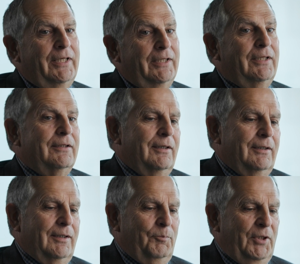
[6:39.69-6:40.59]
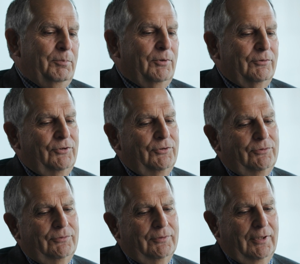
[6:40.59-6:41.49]
Getting people
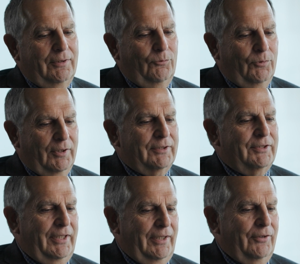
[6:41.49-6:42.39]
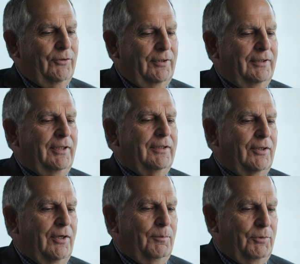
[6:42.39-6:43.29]
to work together and then
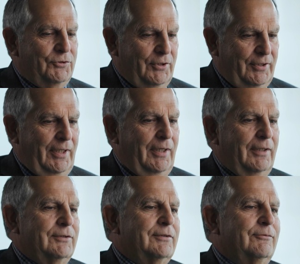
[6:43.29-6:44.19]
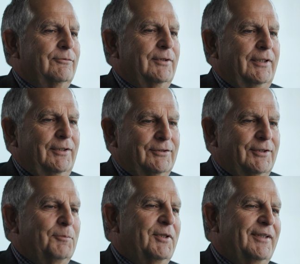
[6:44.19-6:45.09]
accomplish a task really is
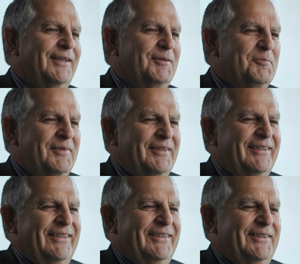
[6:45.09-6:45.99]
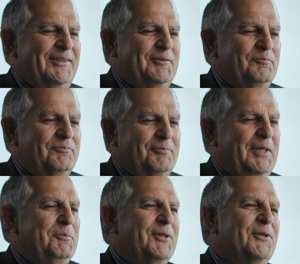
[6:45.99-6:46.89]
something that
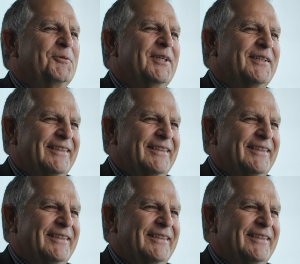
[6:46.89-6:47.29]
made me go to work.